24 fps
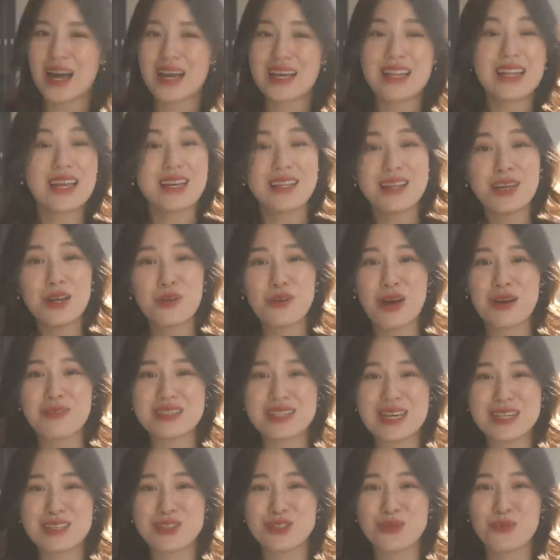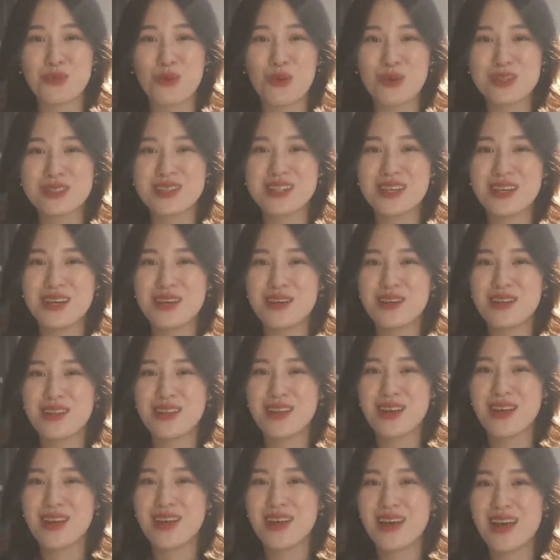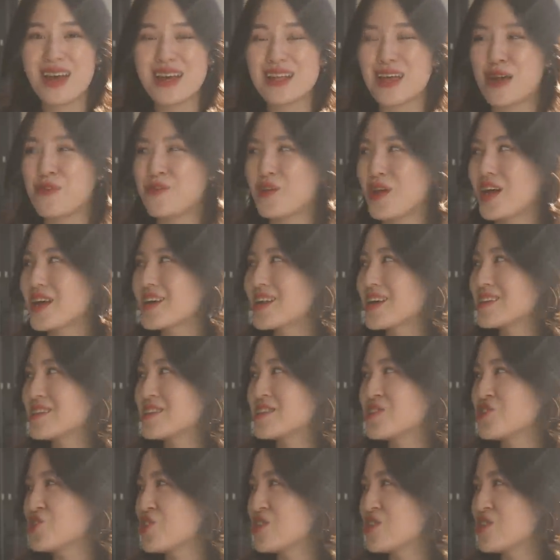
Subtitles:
I clearly gravitate towards it, and I feel like there's